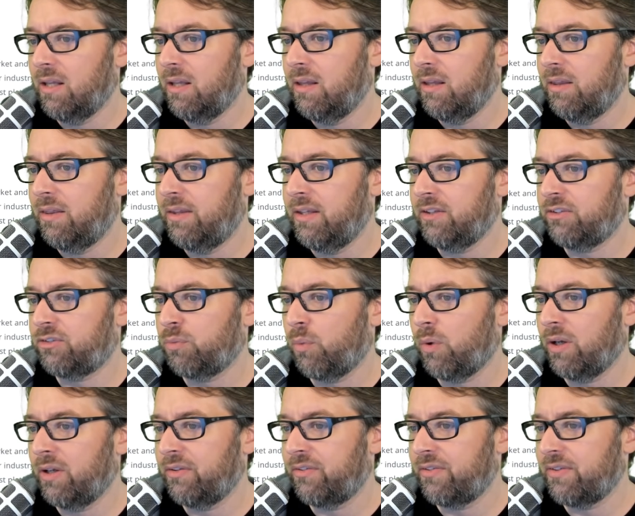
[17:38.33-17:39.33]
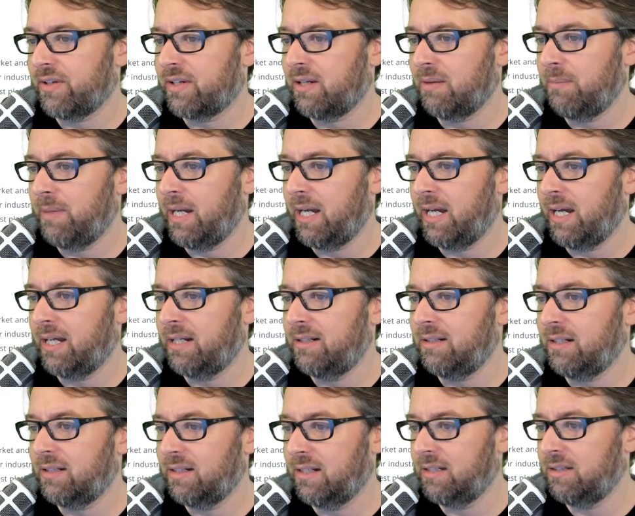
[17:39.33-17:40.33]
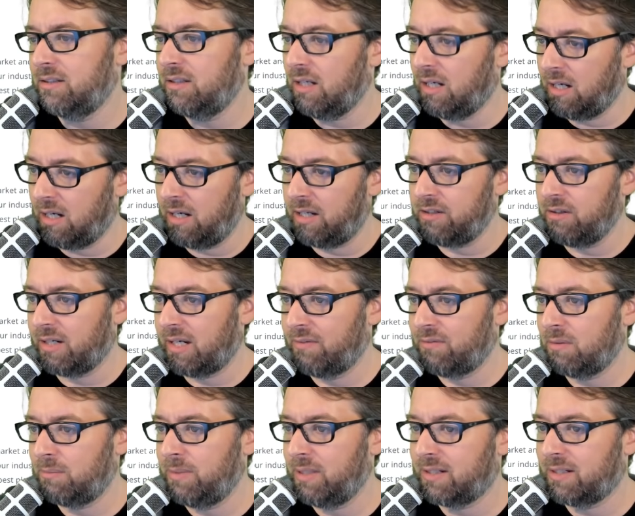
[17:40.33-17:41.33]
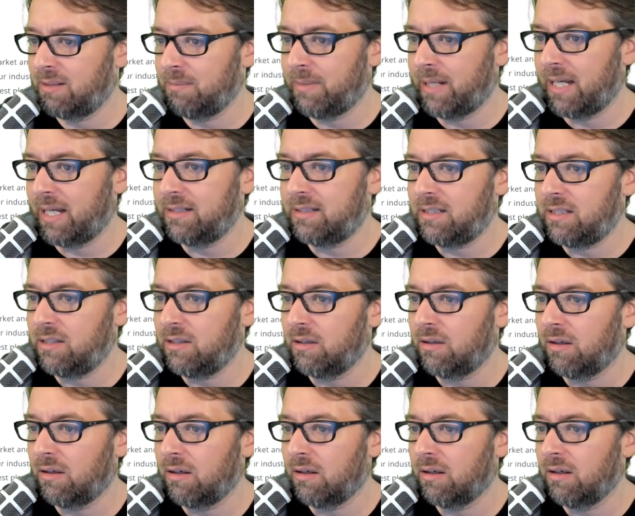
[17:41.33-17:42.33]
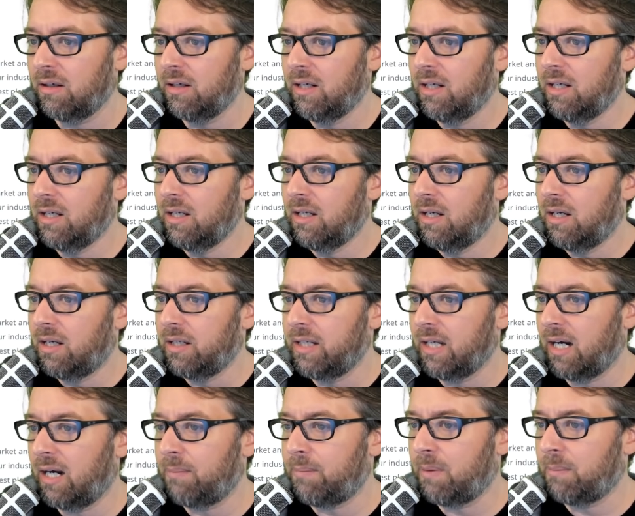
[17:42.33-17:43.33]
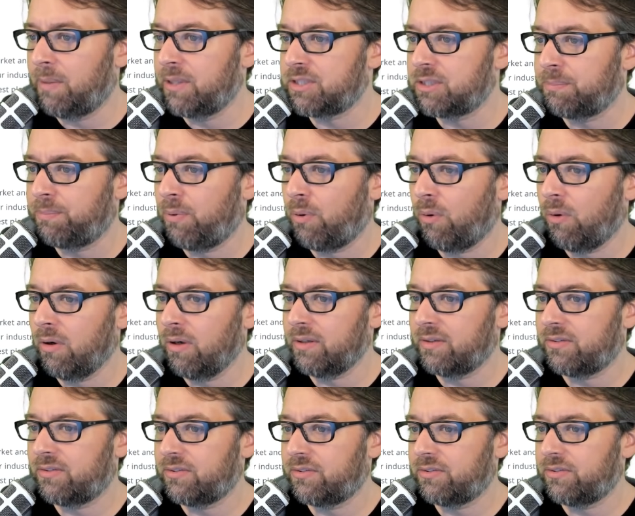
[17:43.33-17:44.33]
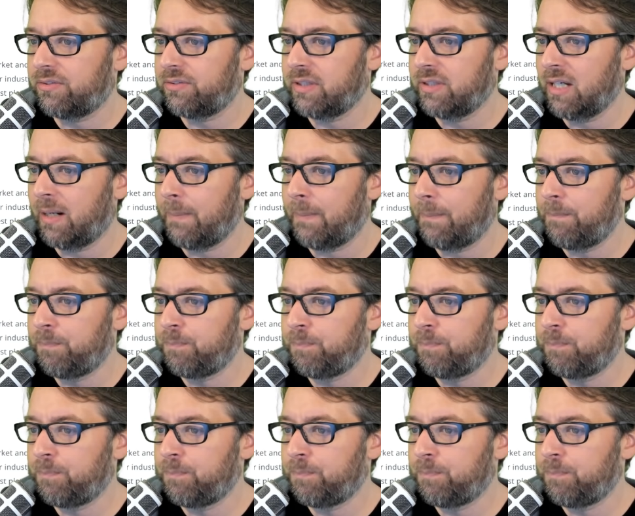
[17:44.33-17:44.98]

This was the command, and then you're giving me a command here. Yep, a bunch of ports. Yep.